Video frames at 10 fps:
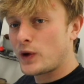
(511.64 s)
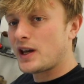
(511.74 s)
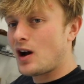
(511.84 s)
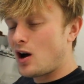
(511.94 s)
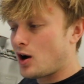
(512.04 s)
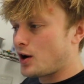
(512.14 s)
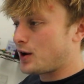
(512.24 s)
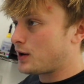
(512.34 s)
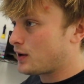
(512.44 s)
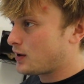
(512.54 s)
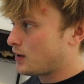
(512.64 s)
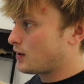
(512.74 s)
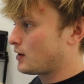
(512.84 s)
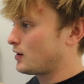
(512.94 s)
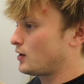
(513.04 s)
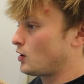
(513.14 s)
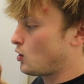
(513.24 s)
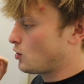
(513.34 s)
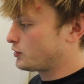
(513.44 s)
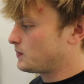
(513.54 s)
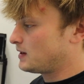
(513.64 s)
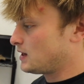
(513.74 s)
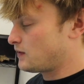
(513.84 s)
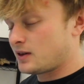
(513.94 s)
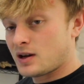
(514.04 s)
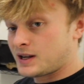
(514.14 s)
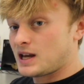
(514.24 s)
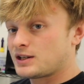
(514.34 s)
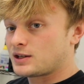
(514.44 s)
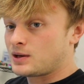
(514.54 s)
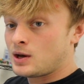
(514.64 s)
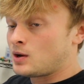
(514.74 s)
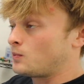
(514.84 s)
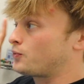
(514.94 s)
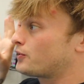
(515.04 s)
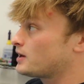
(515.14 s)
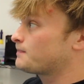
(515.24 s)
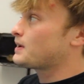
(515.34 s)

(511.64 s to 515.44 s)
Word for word: We are going to be leaving their cages pretty